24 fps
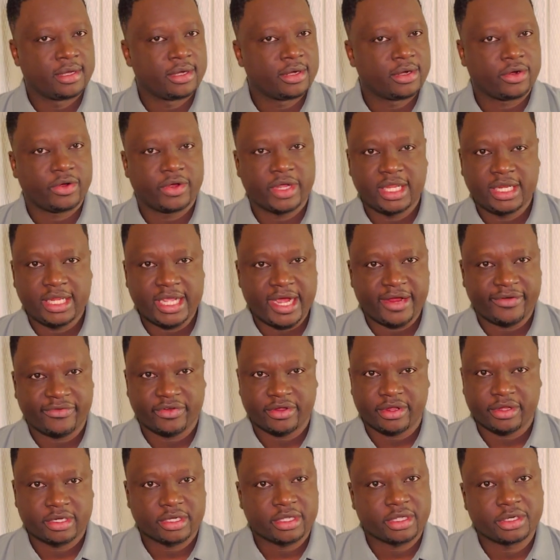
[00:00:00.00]
or any
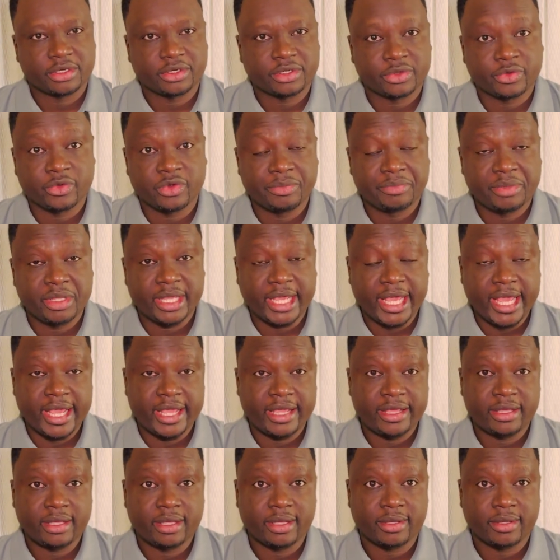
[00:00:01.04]
African country, will be
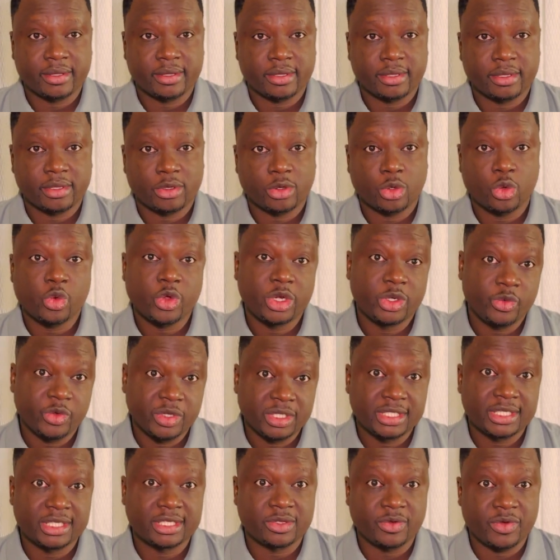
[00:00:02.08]
a
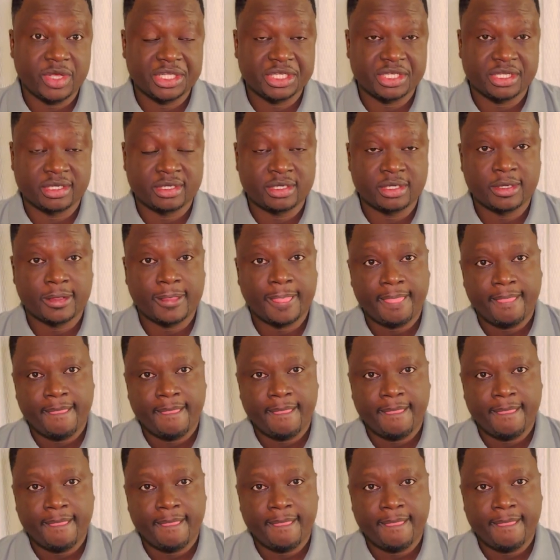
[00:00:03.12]
win-win situation,